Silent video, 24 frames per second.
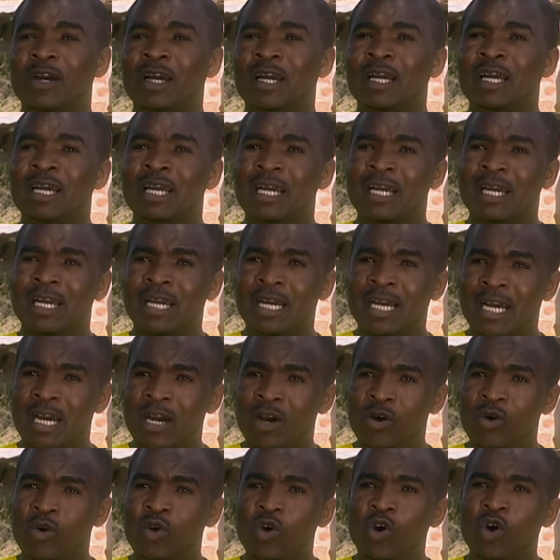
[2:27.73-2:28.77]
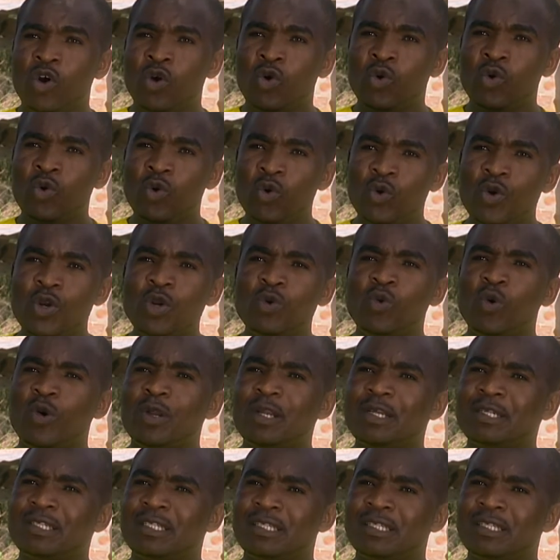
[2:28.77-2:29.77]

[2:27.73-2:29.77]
each show covers one farm